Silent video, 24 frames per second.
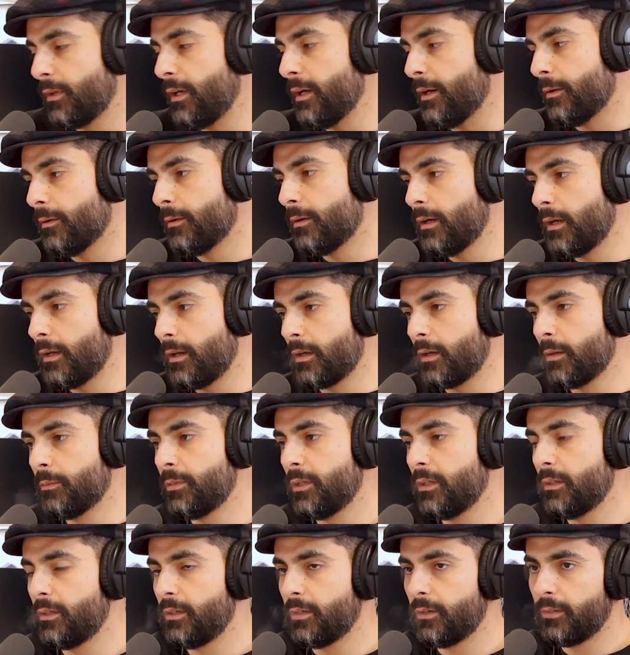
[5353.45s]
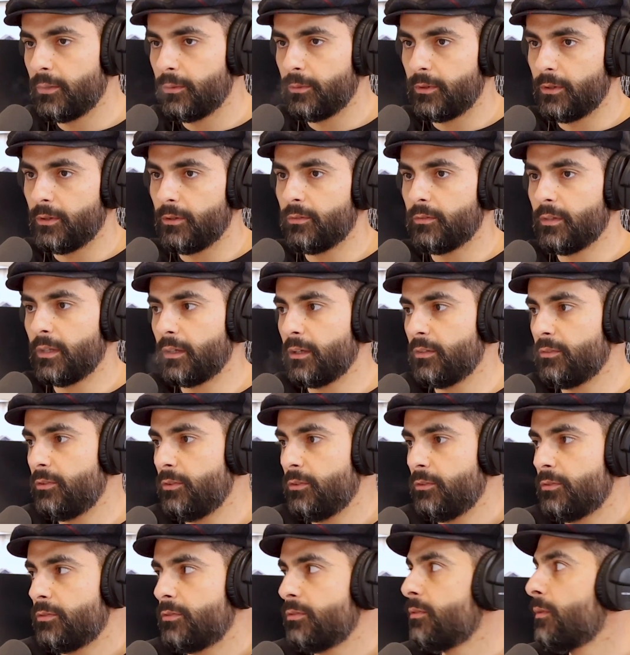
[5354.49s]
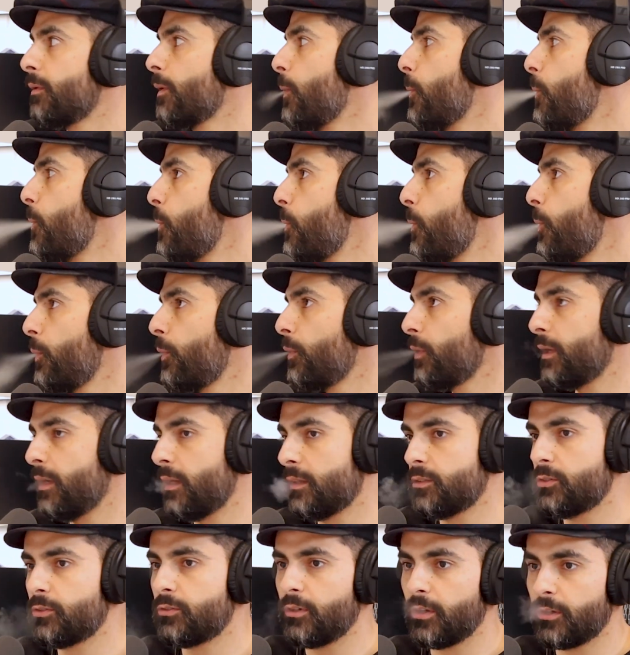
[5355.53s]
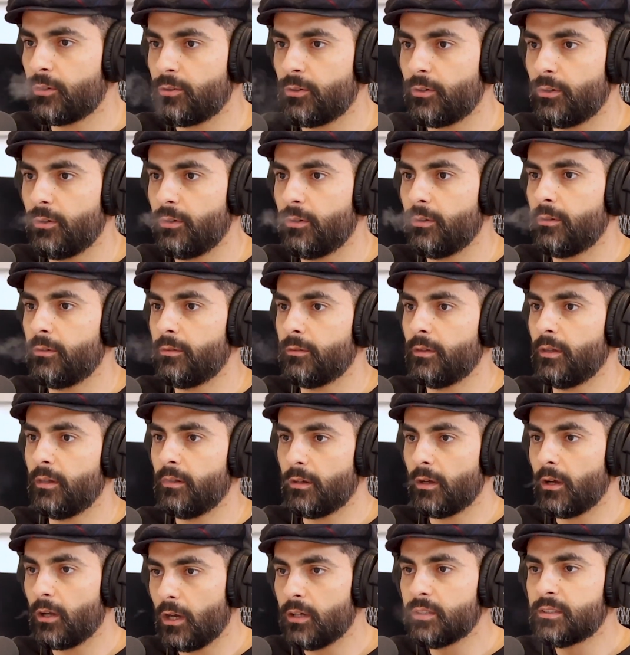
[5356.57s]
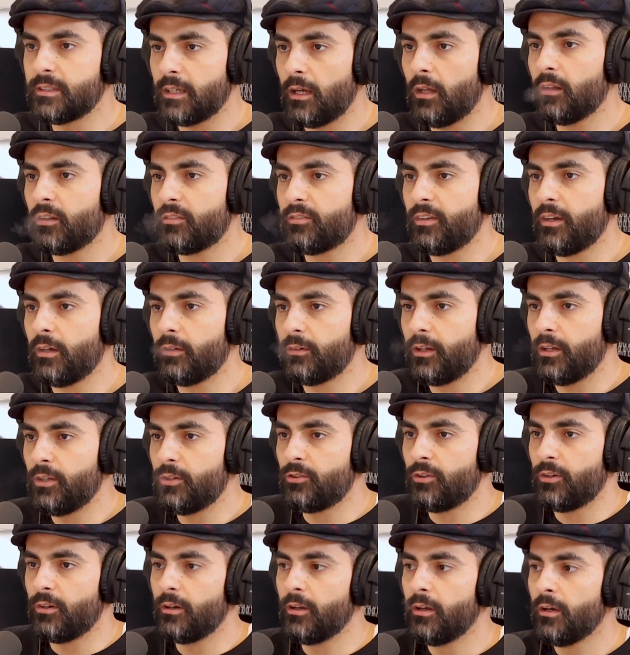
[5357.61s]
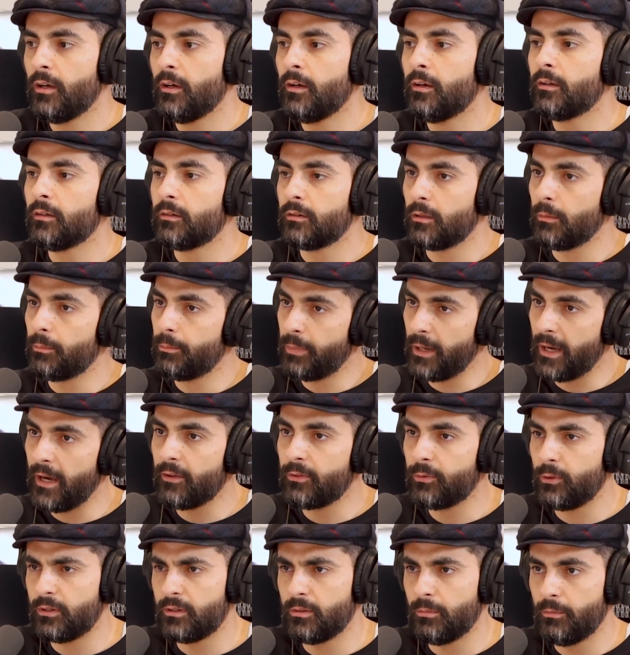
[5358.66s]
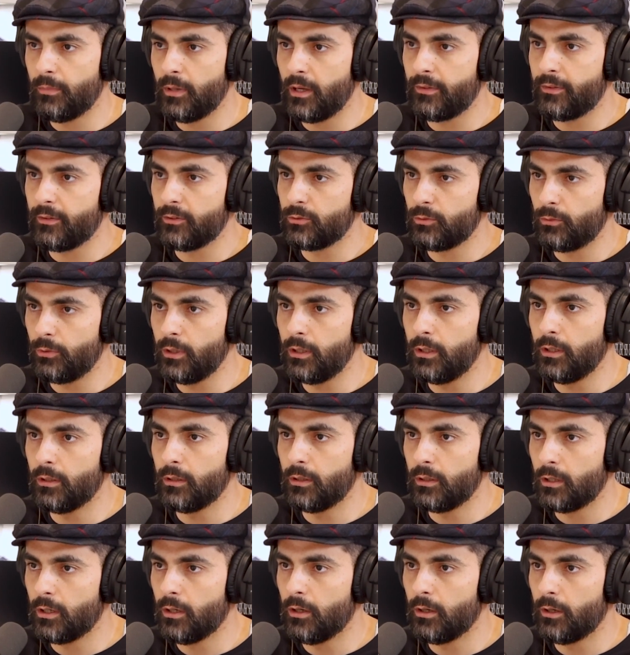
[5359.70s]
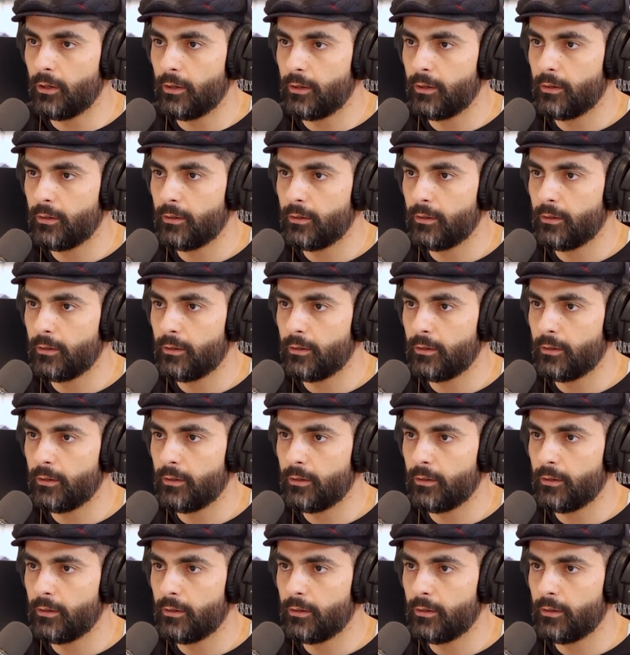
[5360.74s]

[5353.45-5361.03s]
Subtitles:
Yeah, and I completely agree with you. Like if you've got structure and a solid foundation, the pathway to meth is really hard.